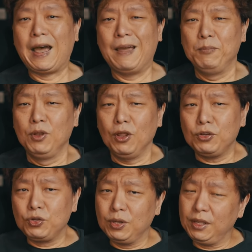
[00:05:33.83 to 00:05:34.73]
I'm
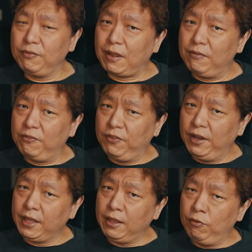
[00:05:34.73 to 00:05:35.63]
not sure if I'm
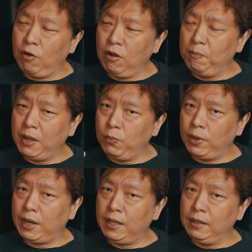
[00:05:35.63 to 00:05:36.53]
feeling it wrong, but
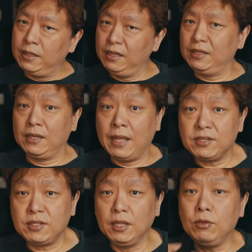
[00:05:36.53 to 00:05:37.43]
when I did the
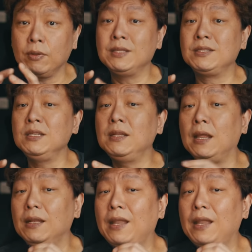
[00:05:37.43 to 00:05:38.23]
testing, you can see that